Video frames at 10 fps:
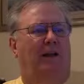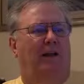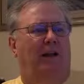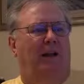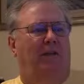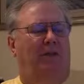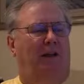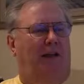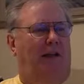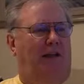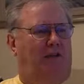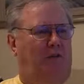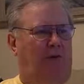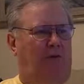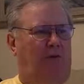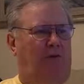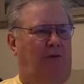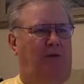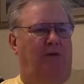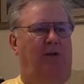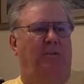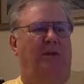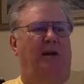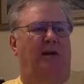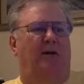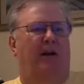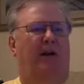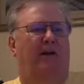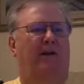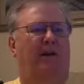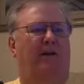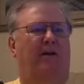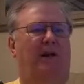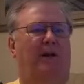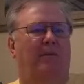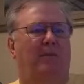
evidently I switched on you or something, did I, Greg? Okay.